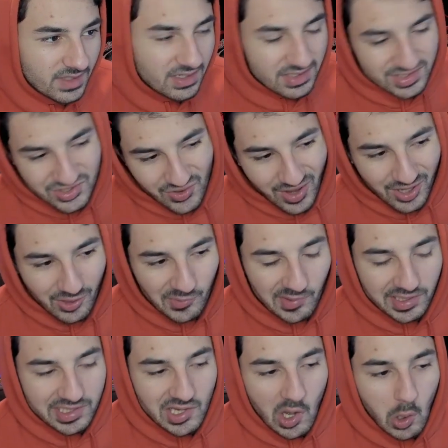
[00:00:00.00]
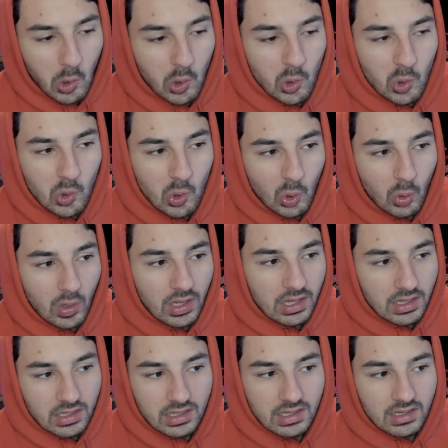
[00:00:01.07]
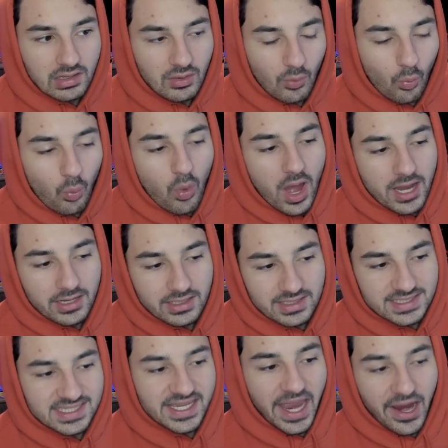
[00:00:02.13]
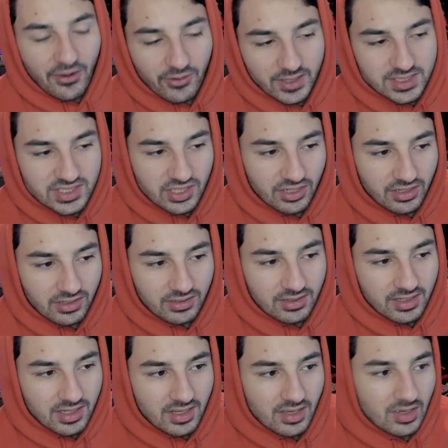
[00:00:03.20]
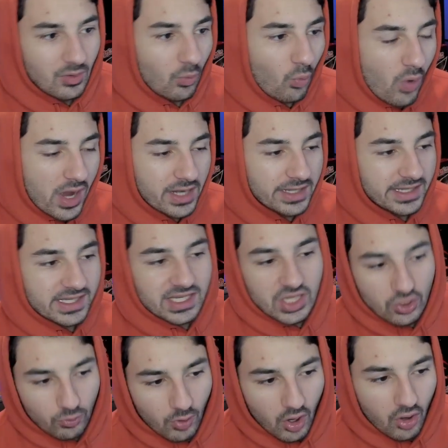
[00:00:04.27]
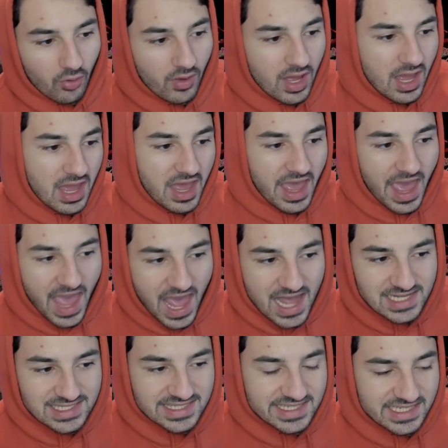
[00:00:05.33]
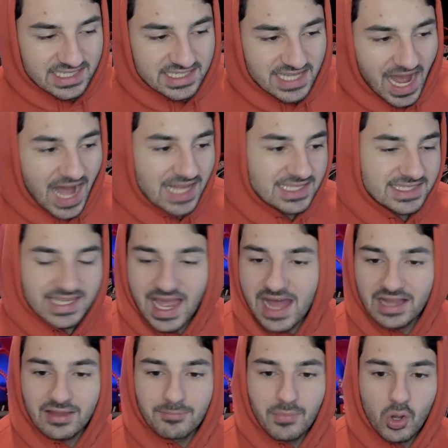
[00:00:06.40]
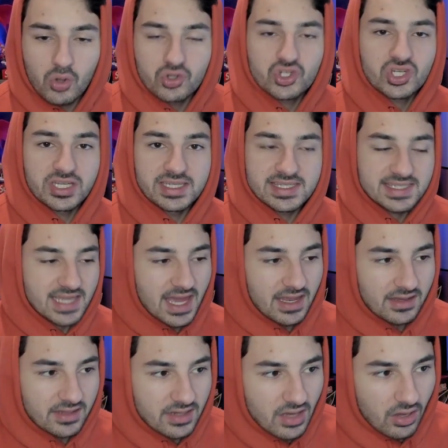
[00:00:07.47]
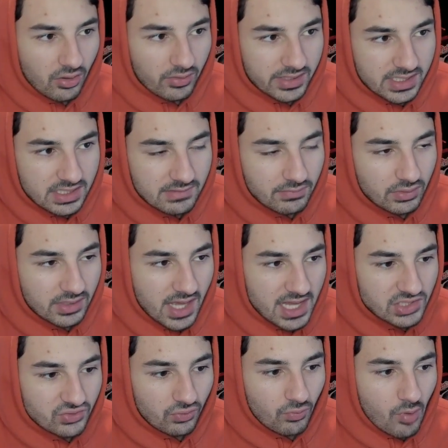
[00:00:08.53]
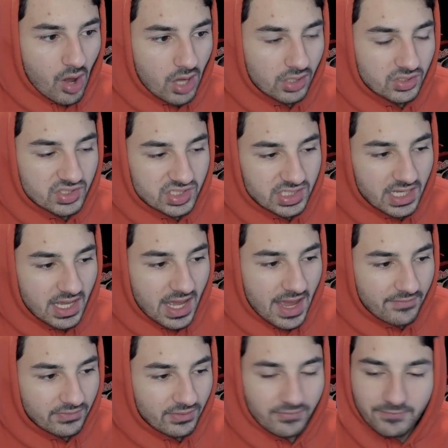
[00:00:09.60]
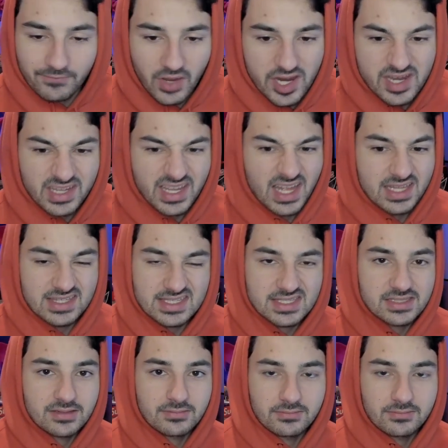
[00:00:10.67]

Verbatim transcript: so I don't really know who, what character, what hero has these hostile emotions that you know evil natural water is gonna have to fight against.